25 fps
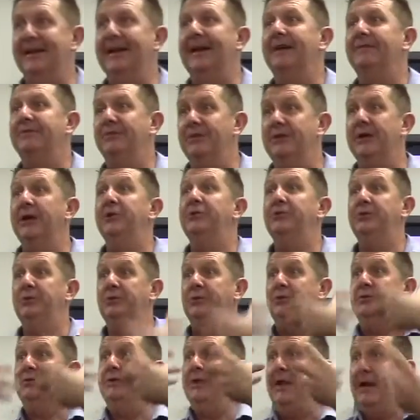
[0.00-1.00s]
have to go to
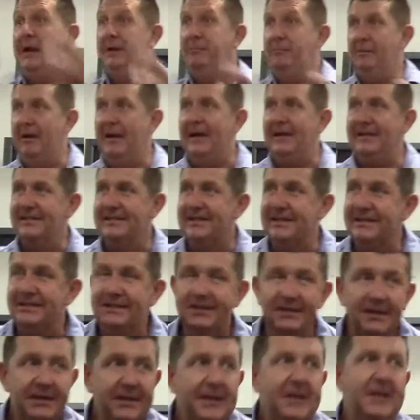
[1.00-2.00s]
their places,
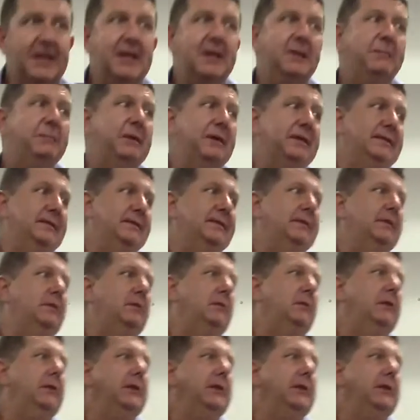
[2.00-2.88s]
but still,